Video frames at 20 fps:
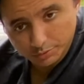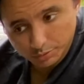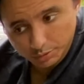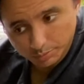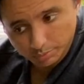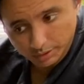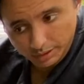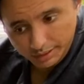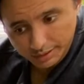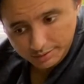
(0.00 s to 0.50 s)

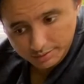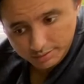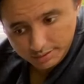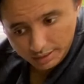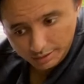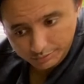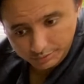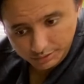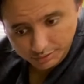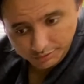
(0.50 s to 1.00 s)
replaced
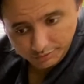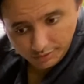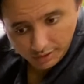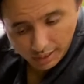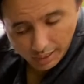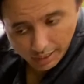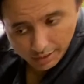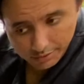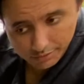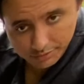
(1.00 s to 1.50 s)
every
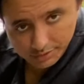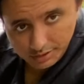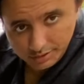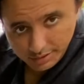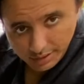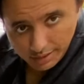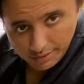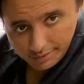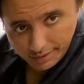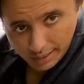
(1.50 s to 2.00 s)
5 to
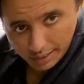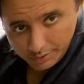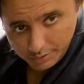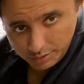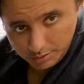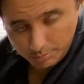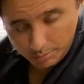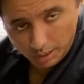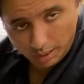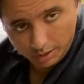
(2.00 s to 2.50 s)

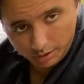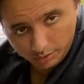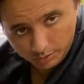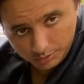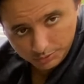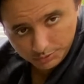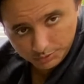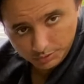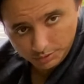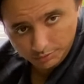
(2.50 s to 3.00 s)
10,000
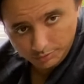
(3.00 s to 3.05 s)
miles,